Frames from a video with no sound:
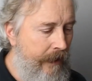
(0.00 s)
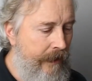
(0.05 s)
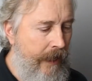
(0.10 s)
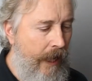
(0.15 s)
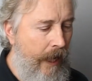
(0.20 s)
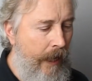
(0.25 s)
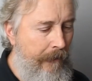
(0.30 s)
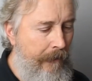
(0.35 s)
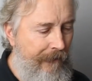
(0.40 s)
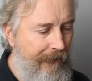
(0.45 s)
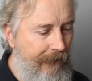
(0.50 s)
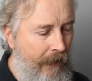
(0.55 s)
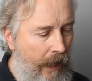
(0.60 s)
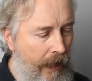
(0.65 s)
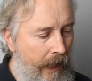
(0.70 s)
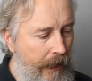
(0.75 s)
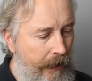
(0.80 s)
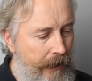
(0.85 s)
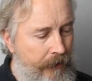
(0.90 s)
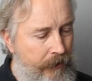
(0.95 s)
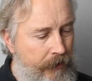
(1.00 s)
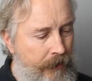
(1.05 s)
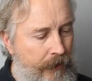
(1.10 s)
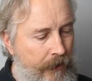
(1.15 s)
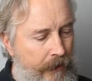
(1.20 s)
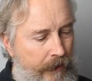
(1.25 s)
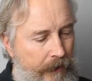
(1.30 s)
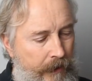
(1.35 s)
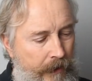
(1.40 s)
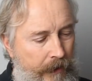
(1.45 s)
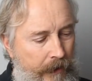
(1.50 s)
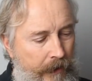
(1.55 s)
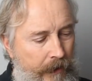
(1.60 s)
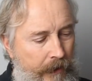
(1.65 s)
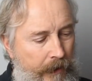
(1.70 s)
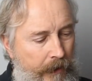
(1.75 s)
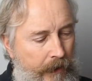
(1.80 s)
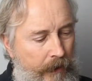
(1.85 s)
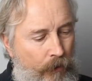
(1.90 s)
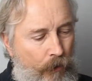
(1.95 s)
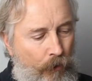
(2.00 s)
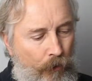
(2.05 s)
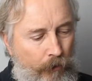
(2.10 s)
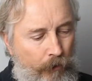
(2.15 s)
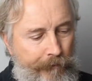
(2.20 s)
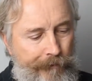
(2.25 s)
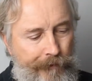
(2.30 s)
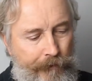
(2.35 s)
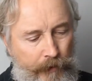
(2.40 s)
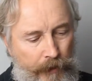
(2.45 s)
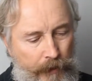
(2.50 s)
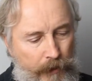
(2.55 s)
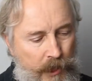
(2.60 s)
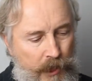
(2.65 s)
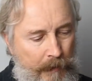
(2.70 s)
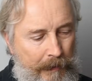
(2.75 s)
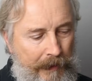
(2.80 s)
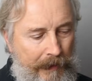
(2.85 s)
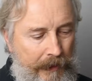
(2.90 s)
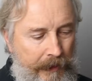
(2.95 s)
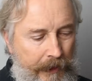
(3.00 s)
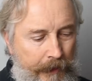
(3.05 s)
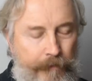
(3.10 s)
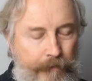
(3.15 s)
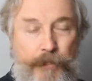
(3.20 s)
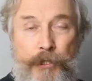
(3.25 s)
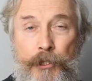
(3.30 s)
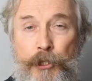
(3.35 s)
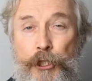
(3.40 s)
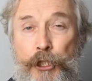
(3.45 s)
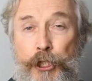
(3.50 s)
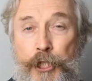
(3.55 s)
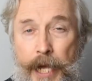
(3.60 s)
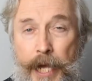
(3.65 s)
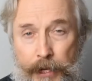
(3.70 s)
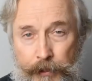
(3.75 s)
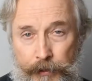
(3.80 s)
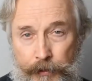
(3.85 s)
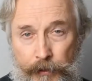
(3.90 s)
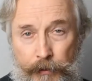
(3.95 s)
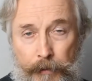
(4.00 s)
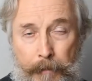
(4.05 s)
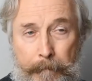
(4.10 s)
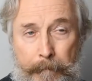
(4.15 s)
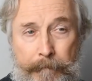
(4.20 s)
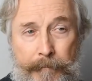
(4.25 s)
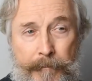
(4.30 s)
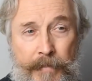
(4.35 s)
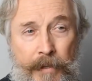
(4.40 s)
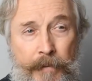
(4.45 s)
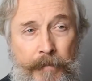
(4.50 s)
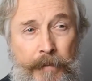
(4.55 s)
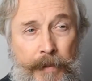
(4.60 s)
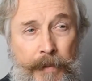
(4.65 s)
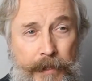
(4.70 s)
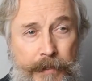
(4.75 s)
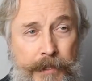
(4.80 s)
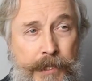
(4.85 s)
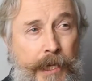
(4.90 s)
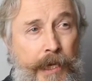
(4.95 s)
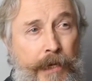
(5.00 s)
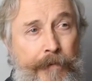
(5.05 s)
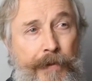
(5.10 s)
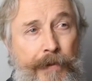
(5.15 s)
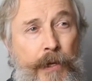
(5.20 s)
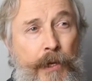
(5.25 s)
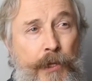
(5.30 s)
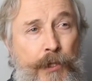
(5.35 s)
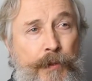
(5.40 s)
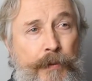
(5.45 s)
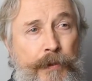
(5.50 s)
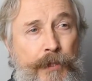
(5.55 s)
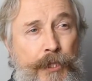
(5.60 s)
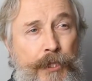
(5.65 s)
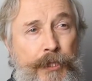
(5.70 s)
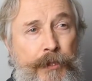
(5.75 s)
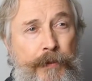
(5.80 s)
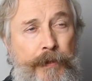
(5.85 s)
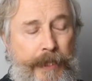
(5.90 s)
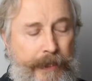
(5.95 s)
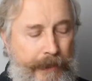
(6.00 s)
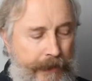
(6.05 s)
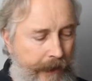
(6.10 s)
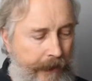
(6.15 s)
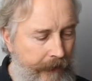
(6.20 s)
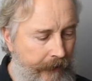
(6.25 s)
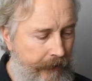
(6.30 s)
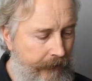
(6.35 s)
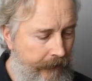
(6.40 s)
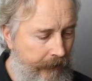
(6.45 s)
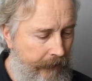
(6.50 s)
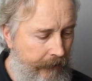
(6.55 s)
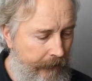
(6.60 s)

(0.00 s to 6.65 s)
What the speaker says: Time flies over us, but leaves a shadow. That's kind of a nice one too, I think.